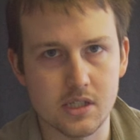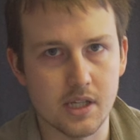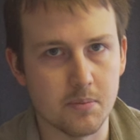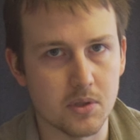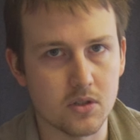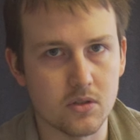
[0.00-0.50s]
a
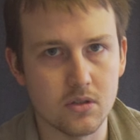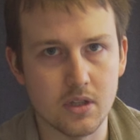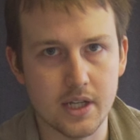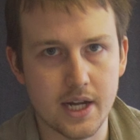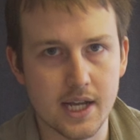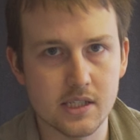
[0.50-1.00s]
typical
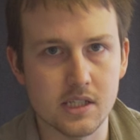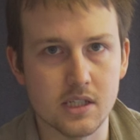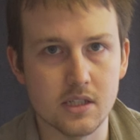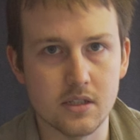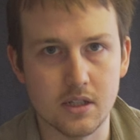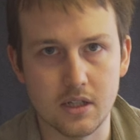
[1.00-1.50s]
lead
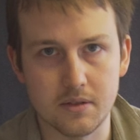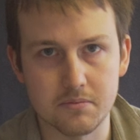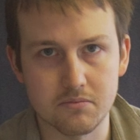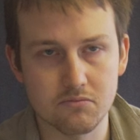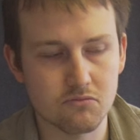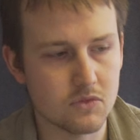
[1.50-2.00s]
acid
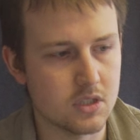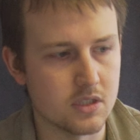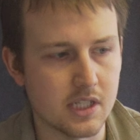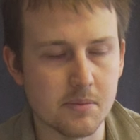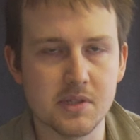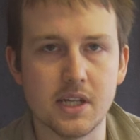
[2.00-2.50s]
um,
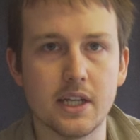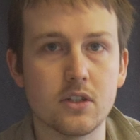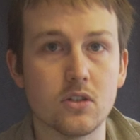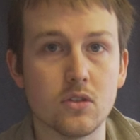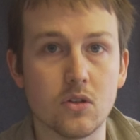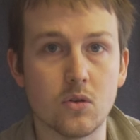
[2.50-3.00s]
deep
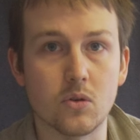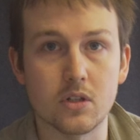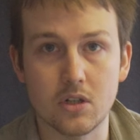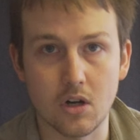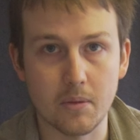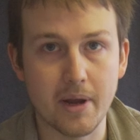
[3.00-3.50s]
cycle
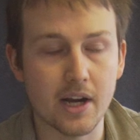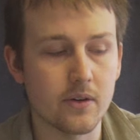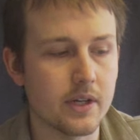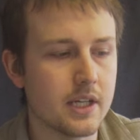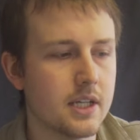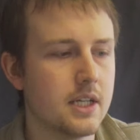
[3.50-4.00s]
or car
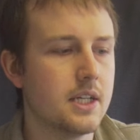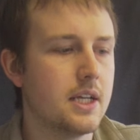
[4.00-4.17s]
battery.